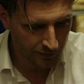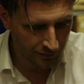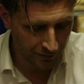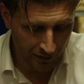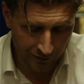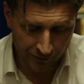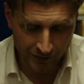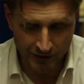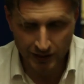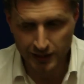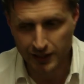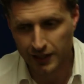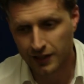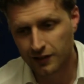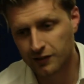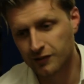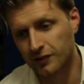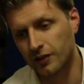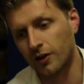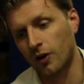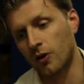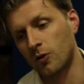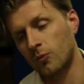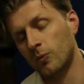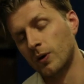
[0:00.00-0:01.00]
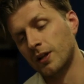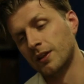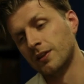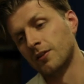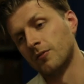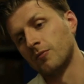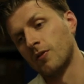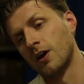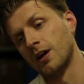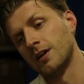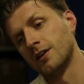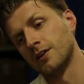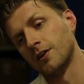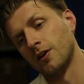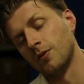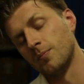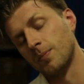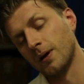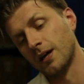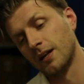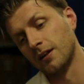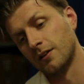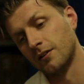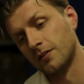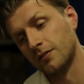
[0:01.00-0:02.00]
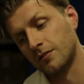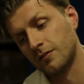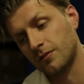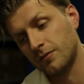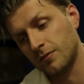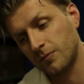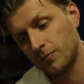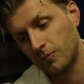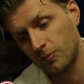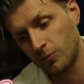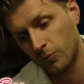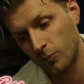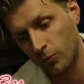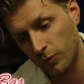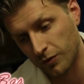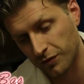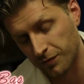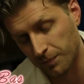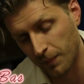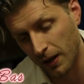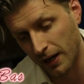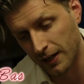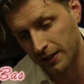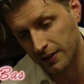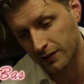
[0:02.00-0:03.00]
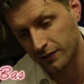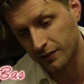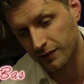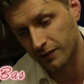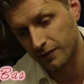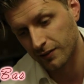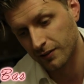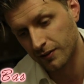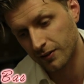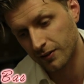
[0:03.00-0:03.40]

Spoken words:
50 years ago when the radio ballad was made,